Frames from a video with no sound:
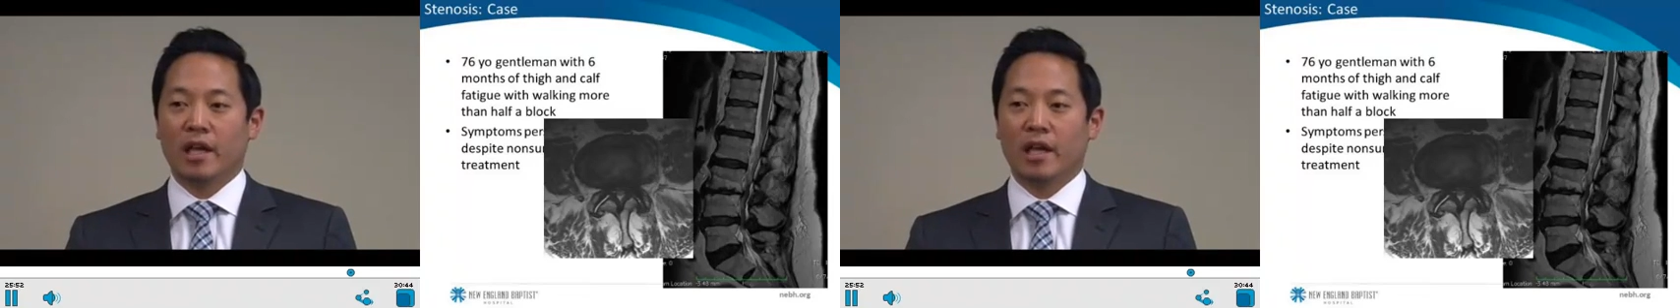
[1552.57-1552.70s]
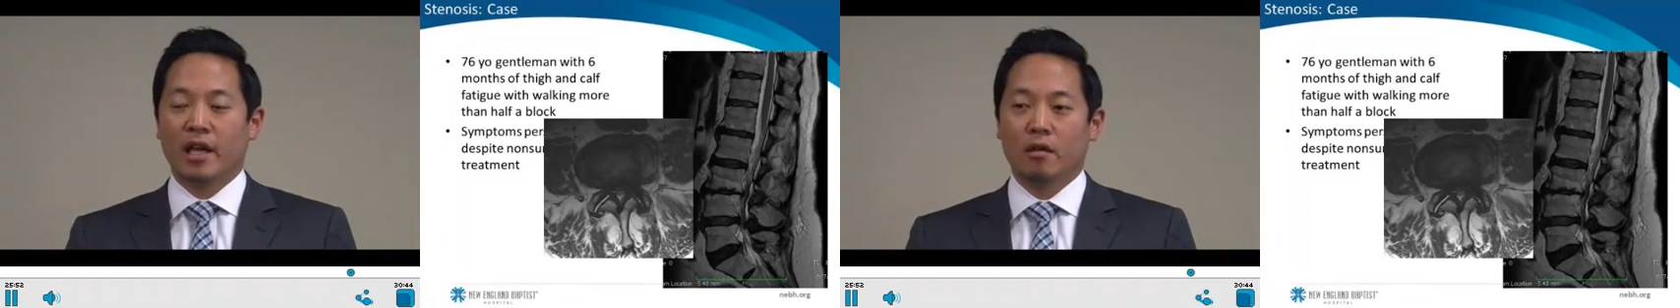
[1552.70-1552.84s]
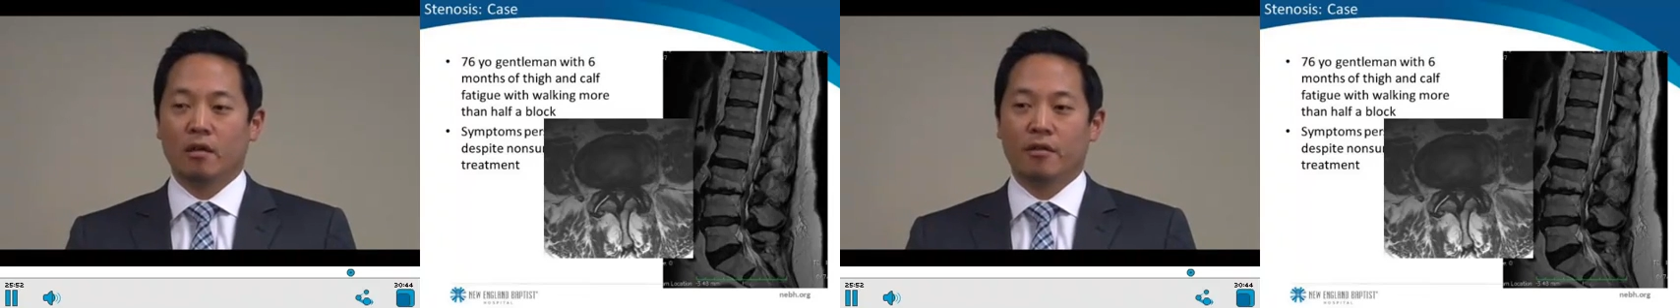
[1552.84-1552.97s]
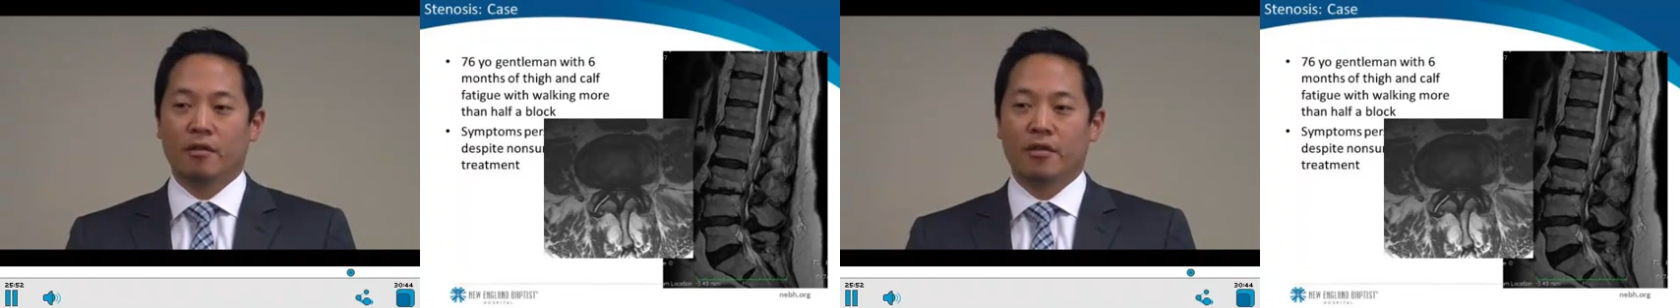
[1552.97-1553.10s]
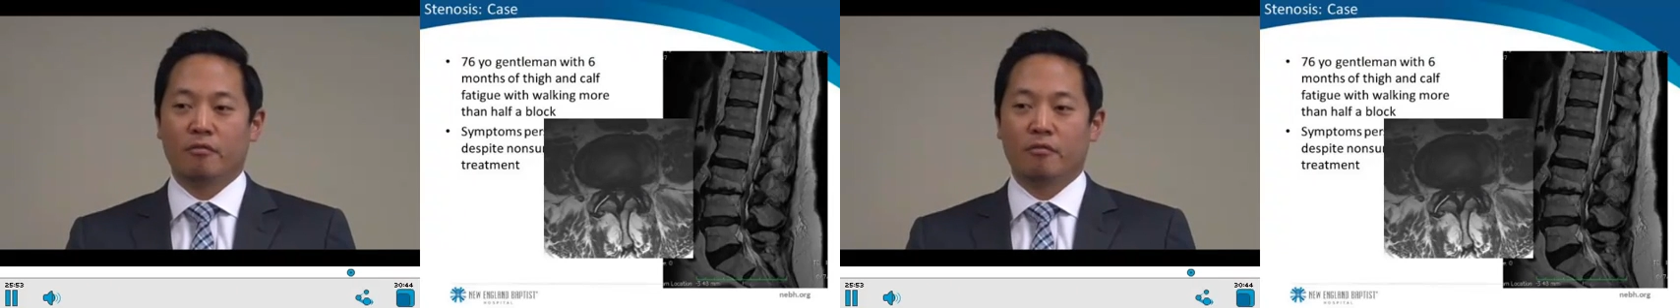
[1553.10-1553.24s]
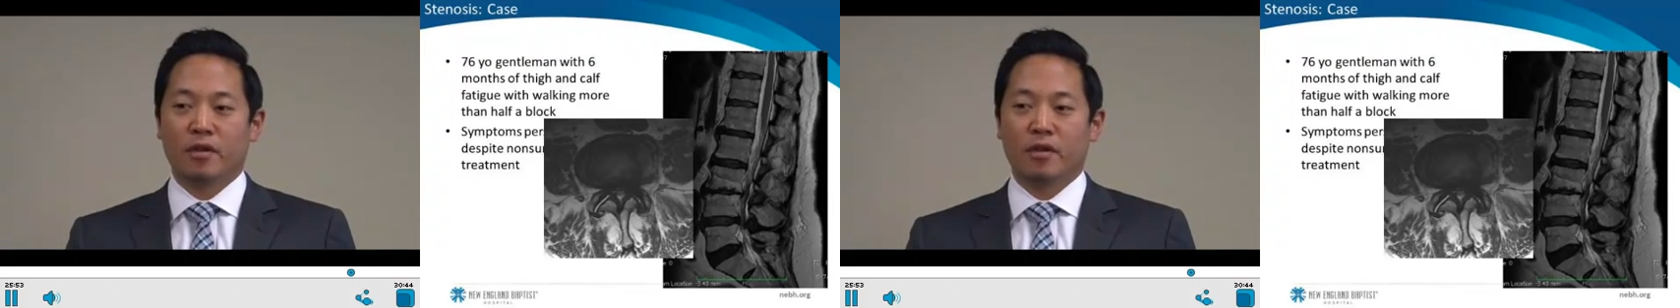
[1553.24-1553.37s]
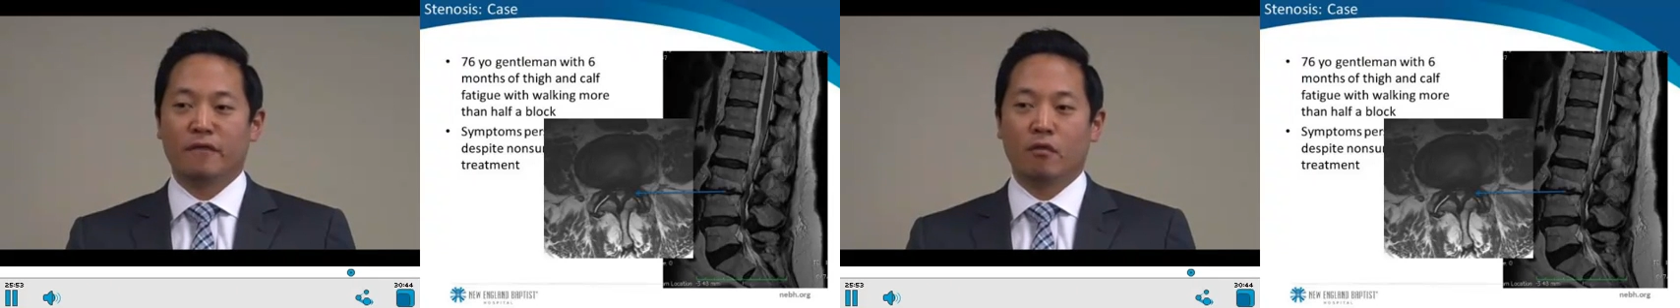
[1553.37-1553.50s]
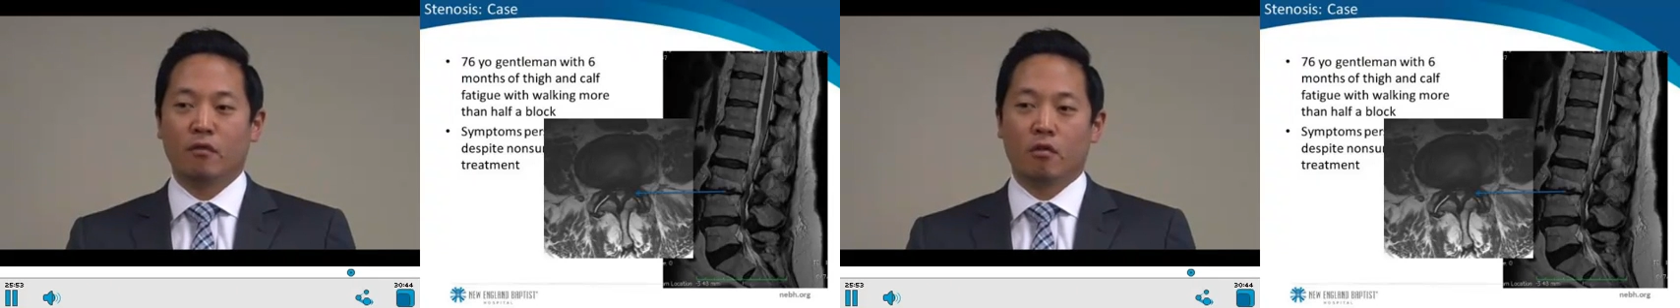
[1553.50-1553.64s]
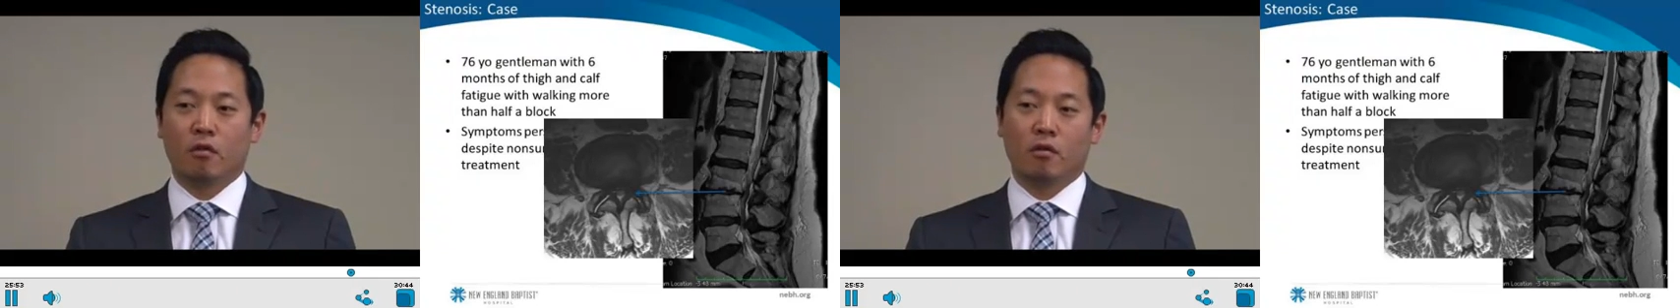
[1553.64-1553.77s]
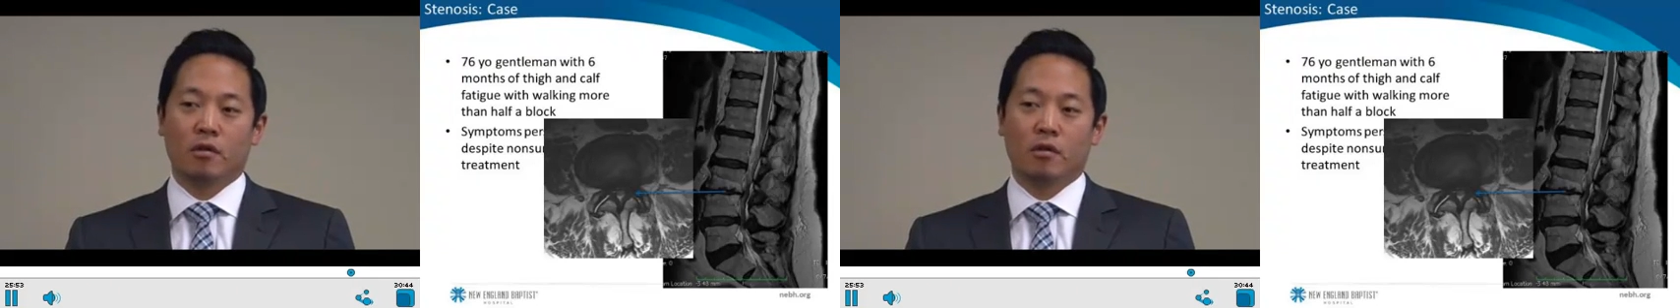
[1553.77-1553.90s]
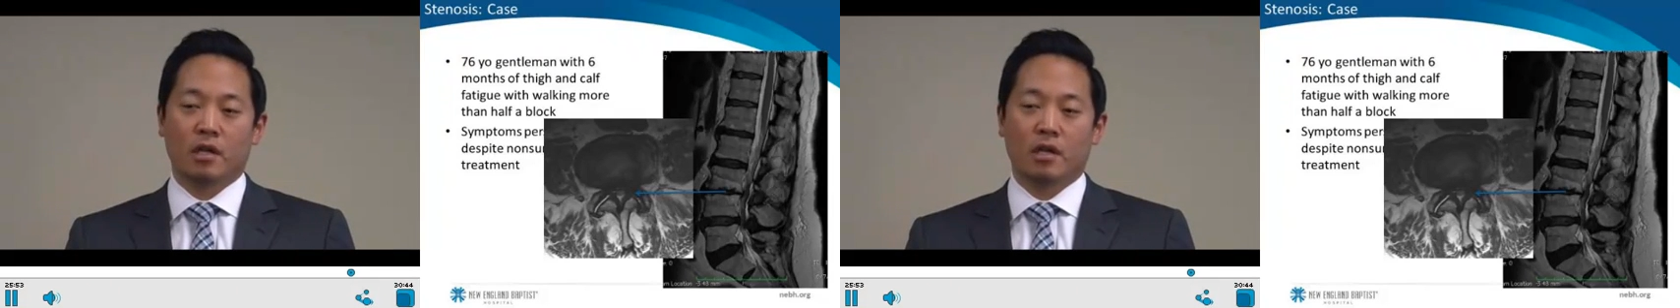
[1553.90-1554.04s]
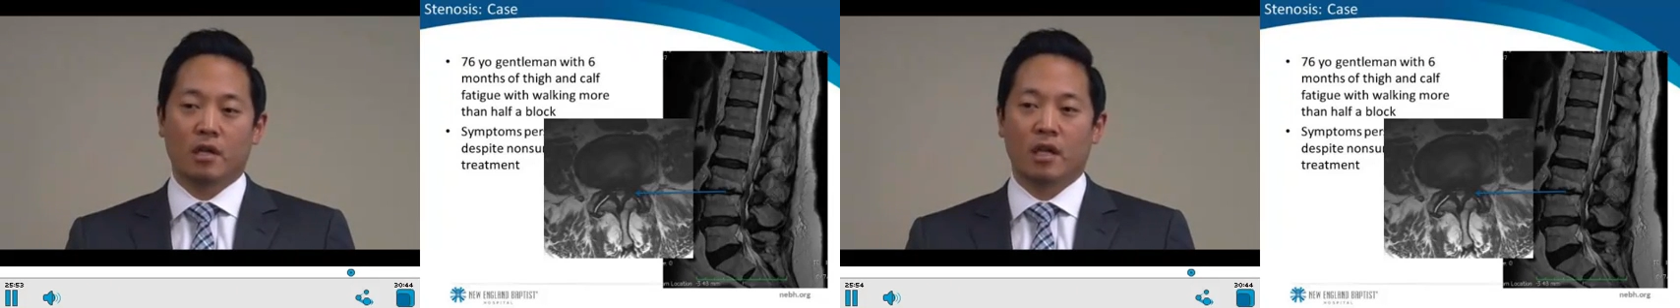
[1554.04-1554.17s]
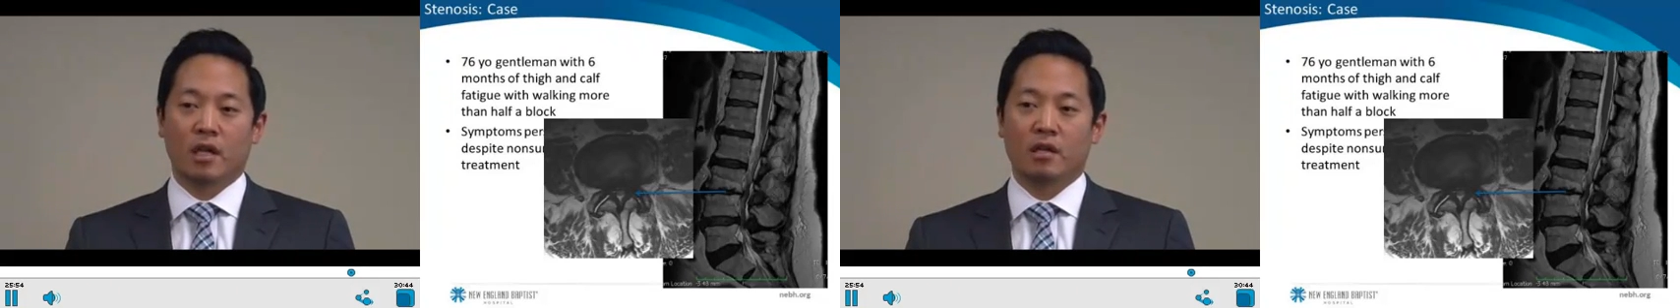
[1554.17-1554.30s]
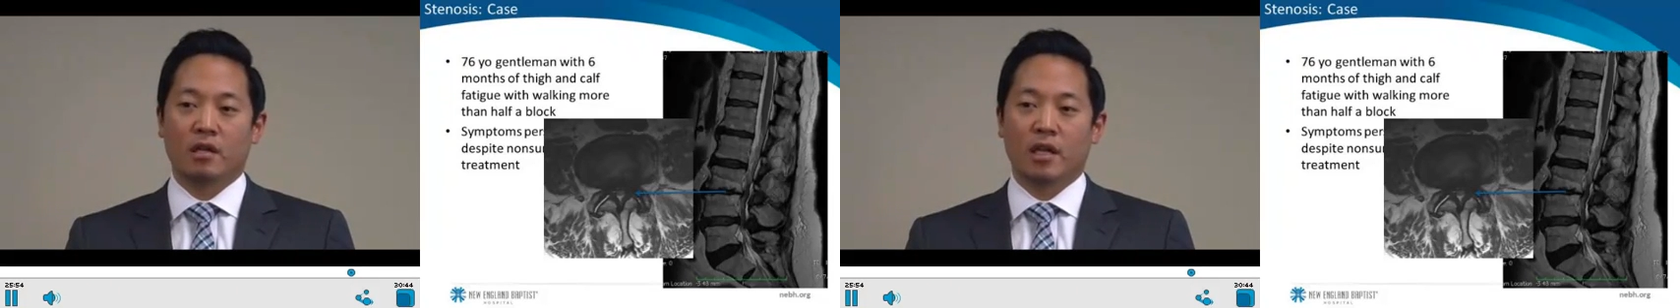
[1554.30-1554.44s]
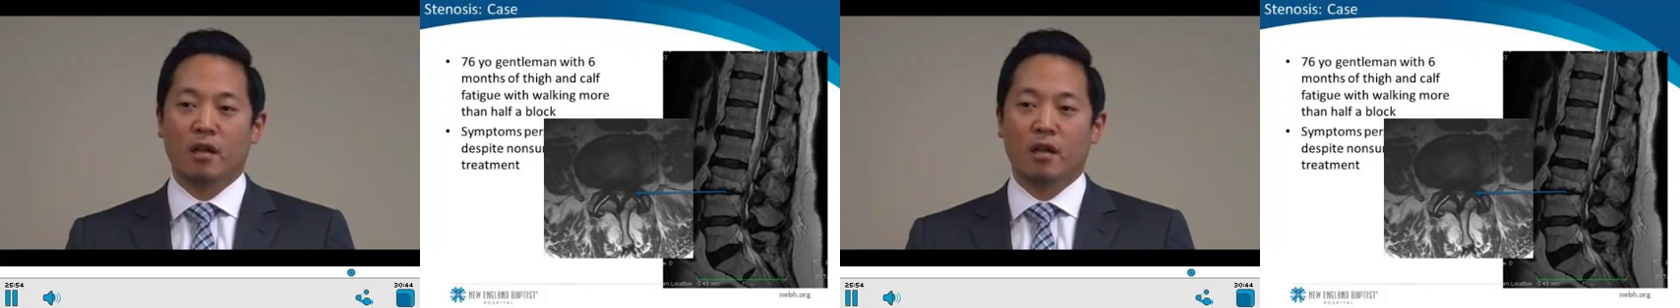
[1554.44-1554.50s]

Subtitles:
L3-4 and